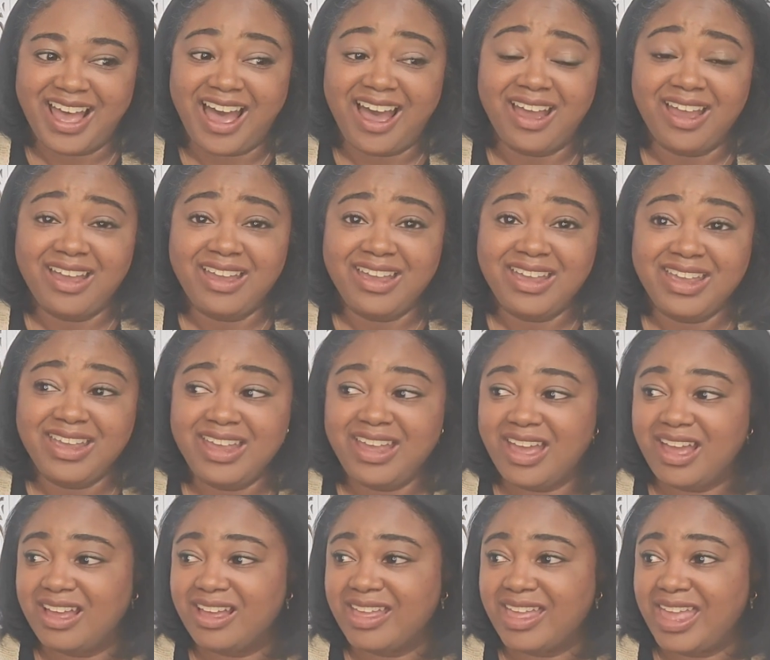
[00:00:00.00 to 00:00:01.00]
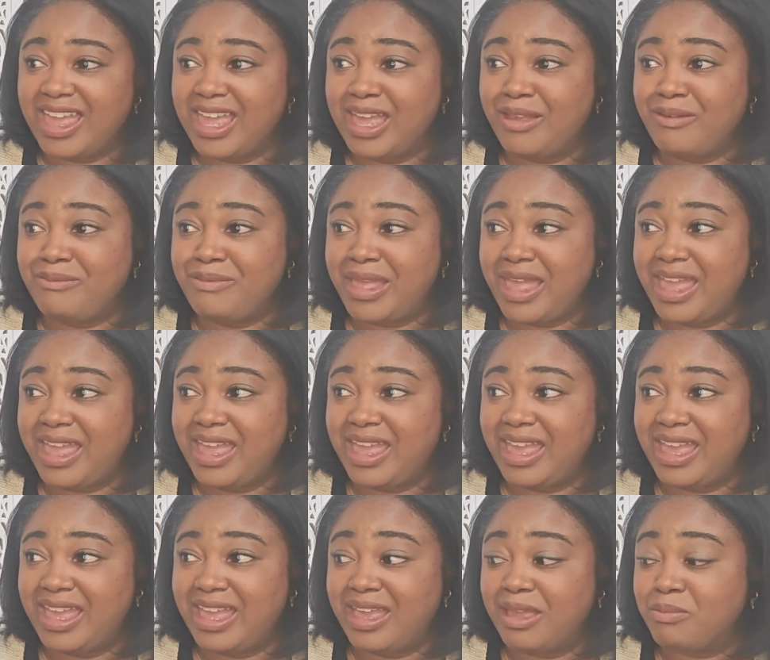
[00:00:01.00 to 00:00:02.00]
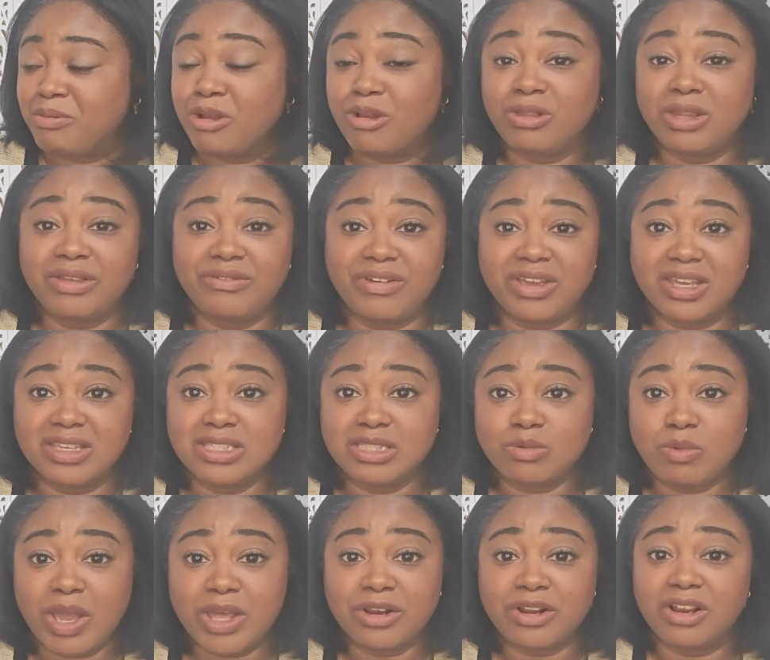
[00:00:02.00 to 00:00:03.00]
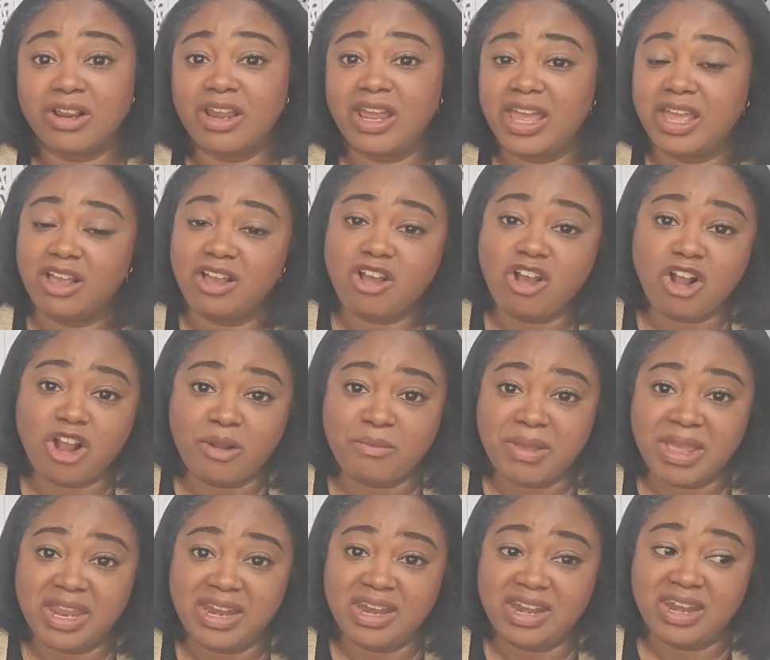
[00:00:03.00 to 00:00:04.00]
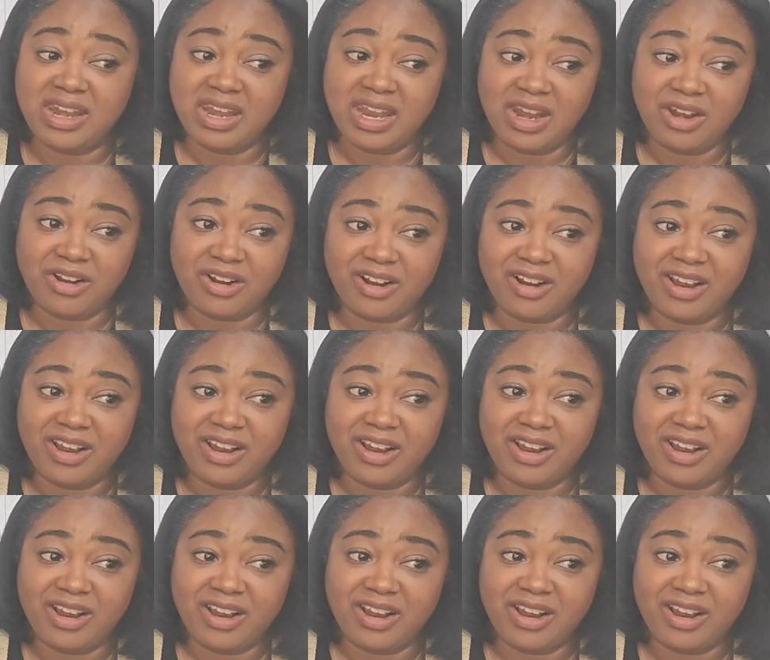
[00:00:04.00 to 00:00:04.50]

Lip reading: I am a prolific sweater and garment knitter.